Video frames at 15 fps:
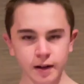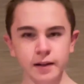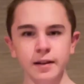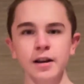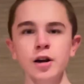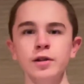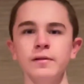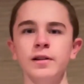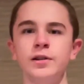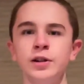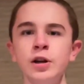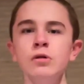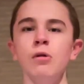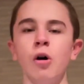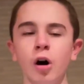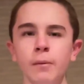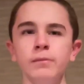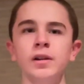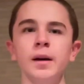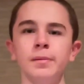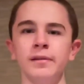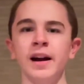They also had 2 home
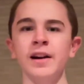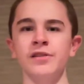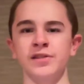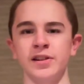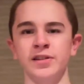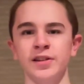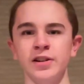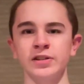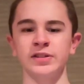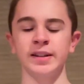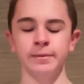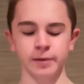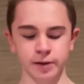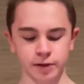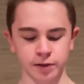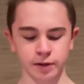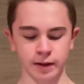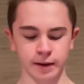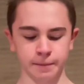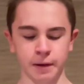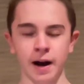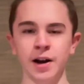doubleheaders this year, similar to
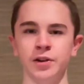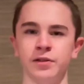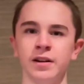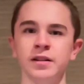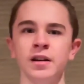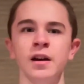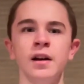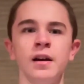the Padres.